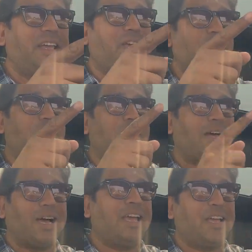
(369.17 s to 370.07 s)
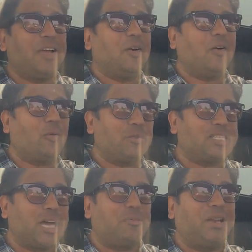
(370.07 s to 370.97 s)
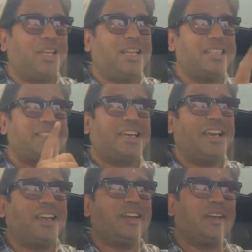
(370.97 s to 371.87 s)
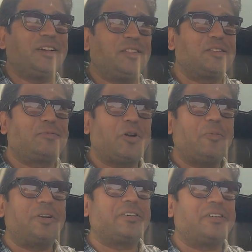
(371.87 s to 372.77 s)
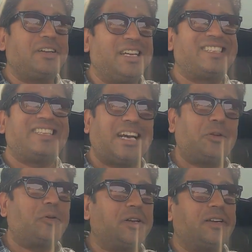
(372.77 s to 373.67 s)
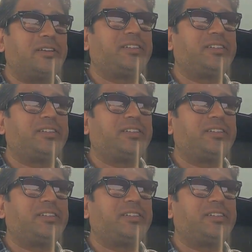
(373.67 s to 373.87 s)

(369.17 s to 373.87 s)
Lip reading: You have to keep an eye on what's happening inside the speedometer. It's that good.